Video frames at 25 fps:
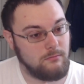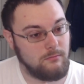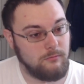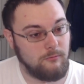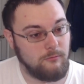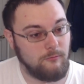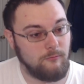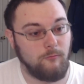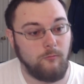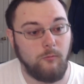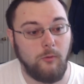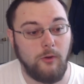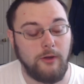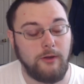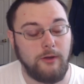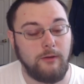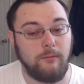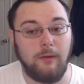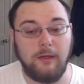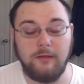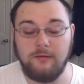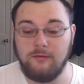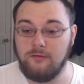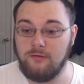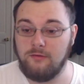What am
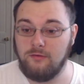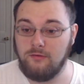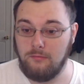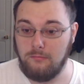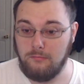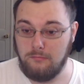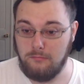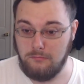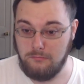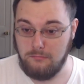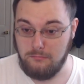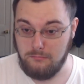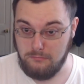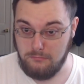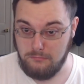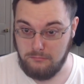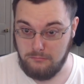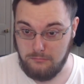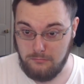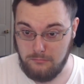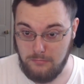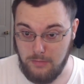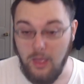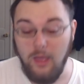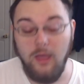I s
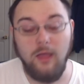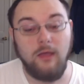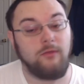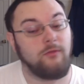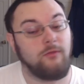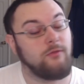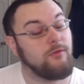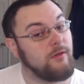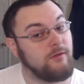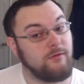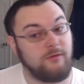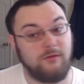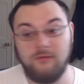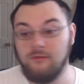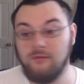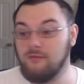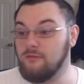This is